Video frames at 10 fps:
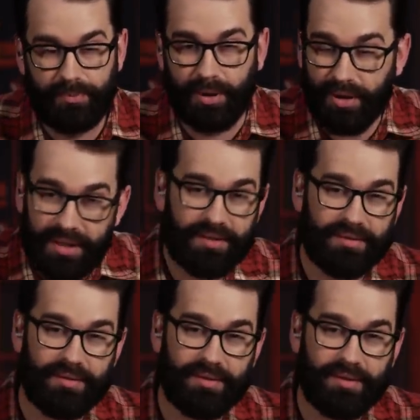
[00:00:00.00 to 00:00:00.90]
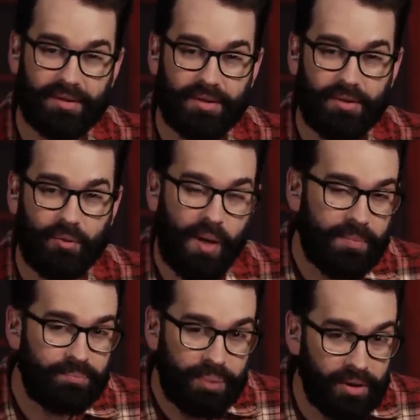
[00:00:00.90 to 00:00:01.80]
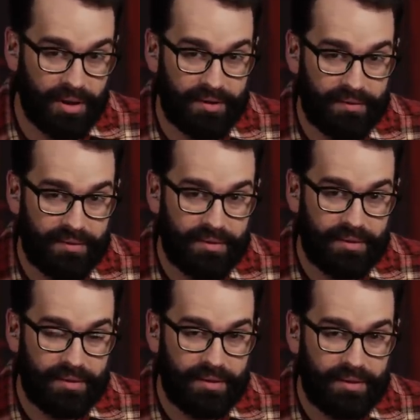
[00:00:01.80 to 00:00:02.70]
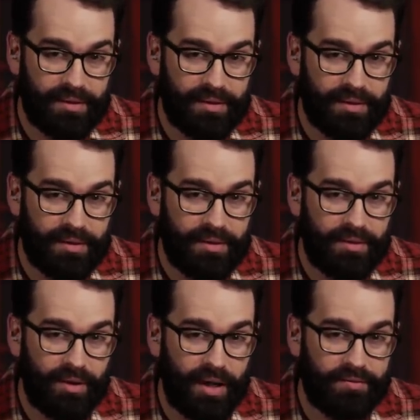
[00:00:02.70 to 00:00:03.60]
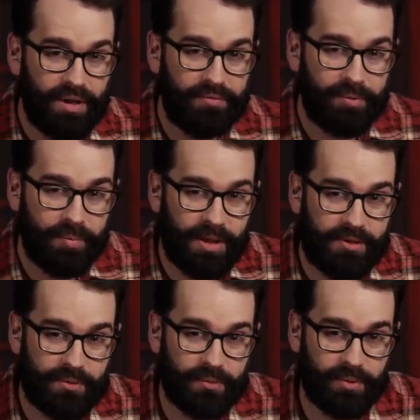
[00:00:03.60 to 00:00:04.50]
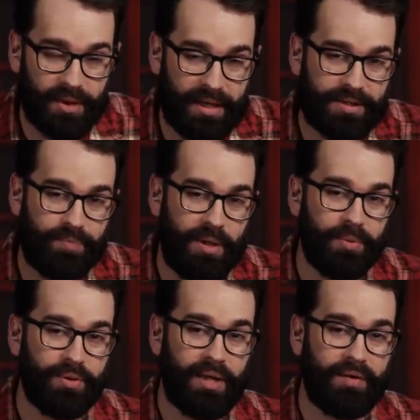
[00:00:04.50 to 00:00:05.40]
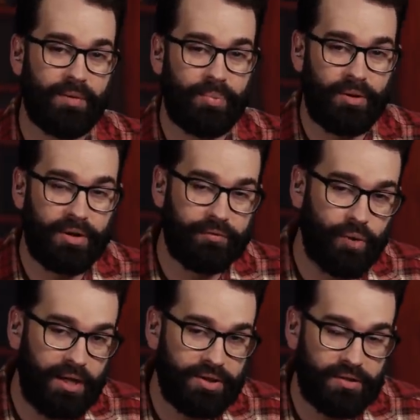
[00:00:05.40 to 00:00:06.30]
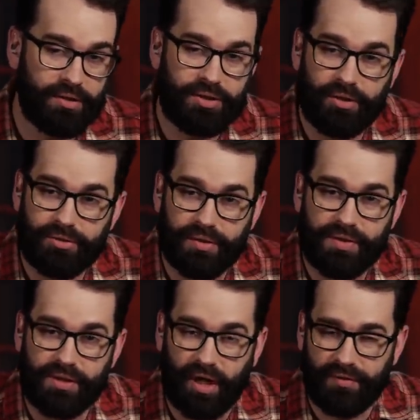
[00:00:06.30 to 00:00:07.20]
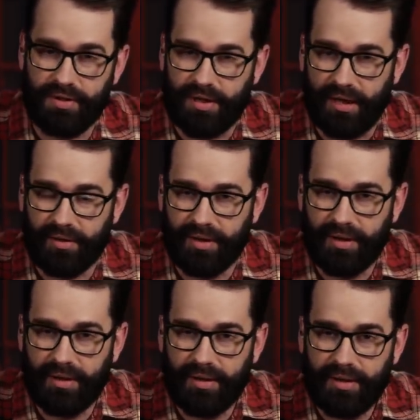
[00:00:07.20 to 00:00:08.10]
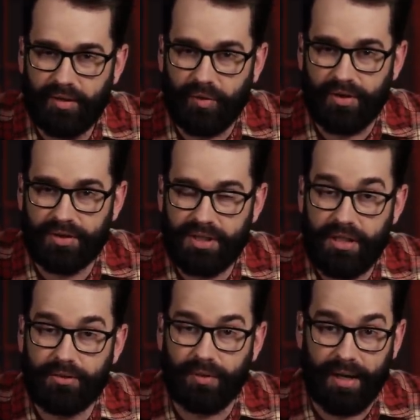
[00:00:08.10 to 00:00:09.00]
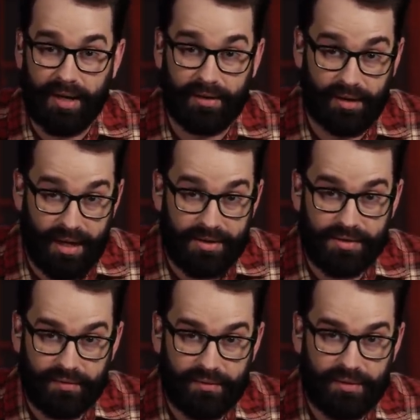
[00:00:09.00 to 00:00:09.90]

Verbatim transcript: Burden? What burden? You know, I've come from a place where, where lots of people have the burden of watching their children starve to death while their teeth rot out of their heads.